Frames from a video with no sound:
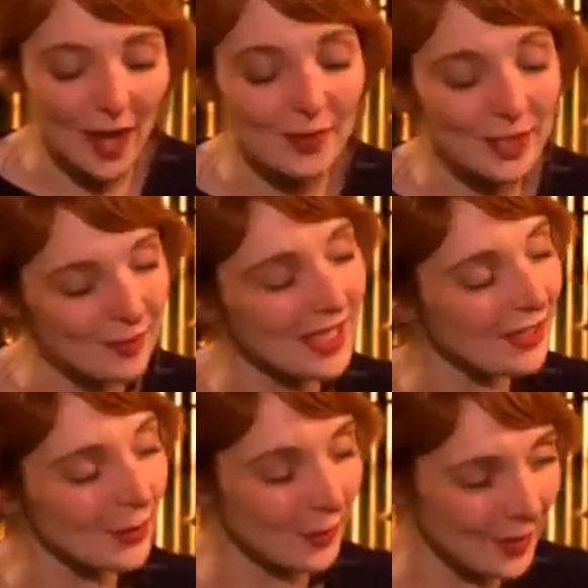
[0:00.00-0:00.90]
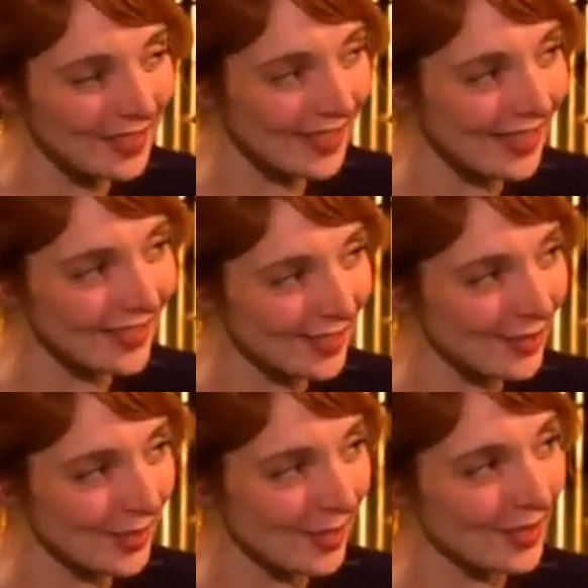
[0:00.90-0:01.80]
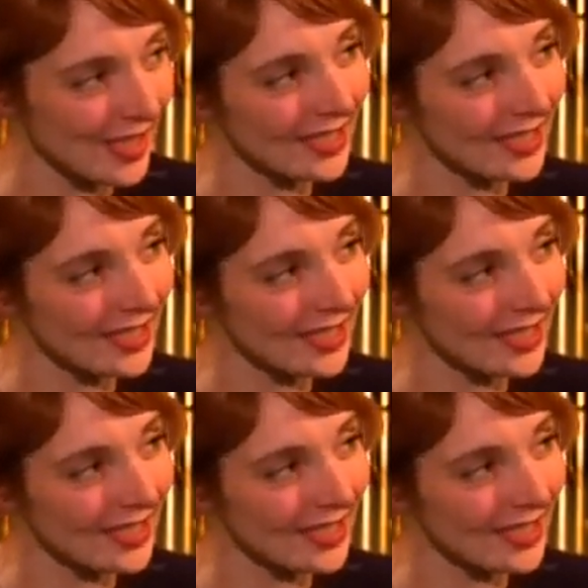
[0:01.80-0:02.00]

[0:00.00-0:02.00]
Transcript: I was obsessed with one sentence when I was